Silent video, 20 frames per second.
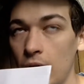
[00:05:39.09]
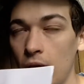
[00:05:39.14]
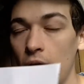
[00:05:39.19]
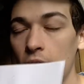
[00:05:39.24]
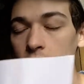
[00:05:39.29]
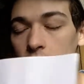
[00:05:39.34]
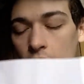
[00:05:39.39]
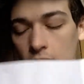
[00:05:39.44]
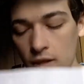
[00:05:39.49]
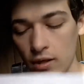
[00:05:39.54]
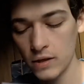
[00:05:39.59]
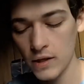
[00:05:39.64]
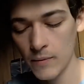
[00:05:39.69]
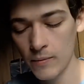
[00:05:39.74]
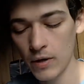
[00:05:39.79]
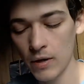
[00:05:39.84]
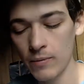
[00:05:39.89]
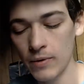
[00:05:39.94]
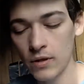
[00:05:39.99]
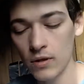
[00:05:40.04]
Actually, I think that
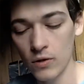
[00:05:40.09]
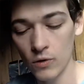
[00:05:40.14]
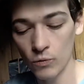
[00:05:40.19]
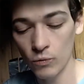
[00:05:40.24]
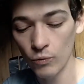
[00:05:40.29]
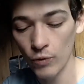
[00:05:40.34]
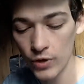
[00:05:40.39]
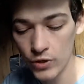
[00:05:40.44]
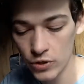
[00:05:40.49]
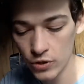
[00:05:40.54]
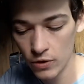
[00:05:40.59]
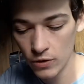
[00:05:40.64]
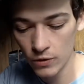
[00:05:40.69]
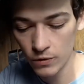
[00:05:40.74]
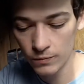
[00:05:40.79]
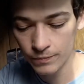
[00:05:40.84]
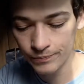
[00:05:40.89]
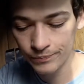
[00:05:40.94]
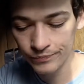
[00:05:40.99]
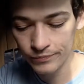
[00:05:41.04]
might have been the original